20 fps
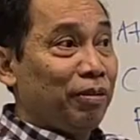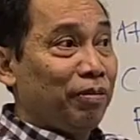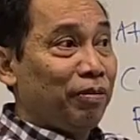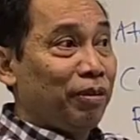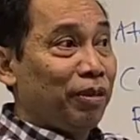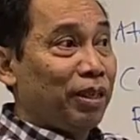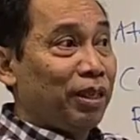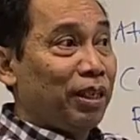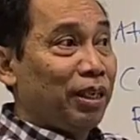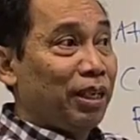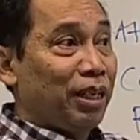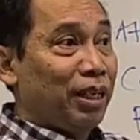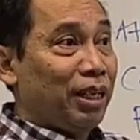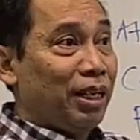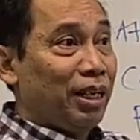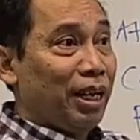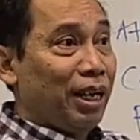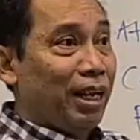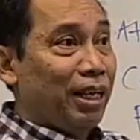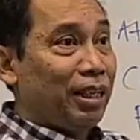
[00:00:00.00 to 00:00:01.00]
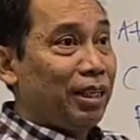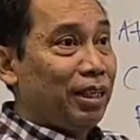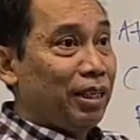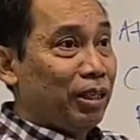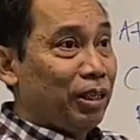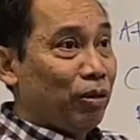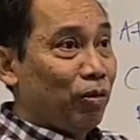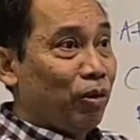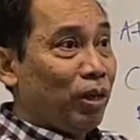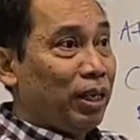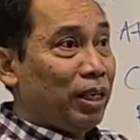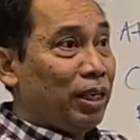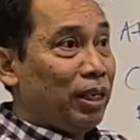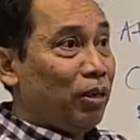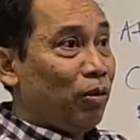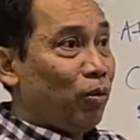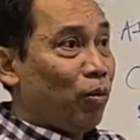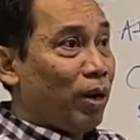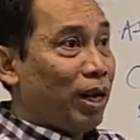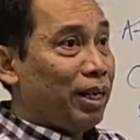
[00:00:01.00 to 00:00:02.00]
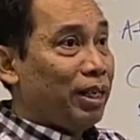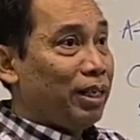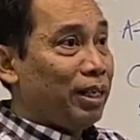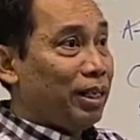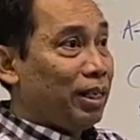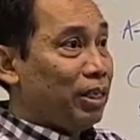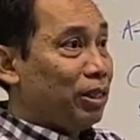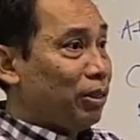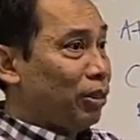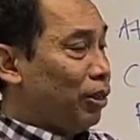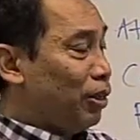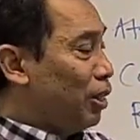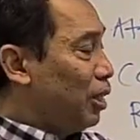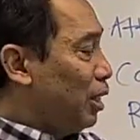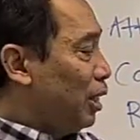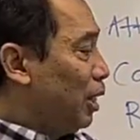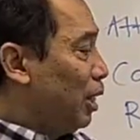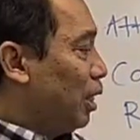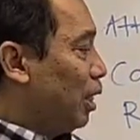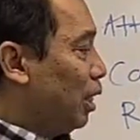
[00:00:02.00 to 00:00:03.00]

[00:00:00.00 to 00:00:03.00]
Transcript: For the girl, until 21 years old.